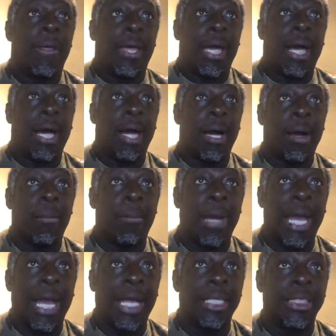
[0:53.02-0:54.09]
We've
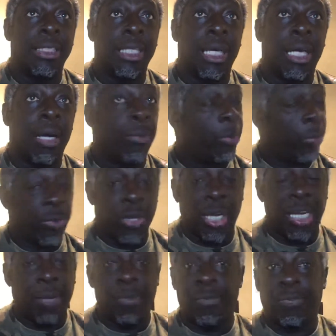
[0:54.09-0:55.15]
got a
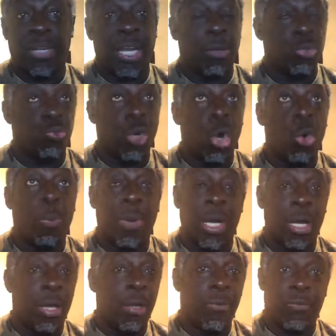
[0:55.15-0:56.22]
number of clubs, Roma,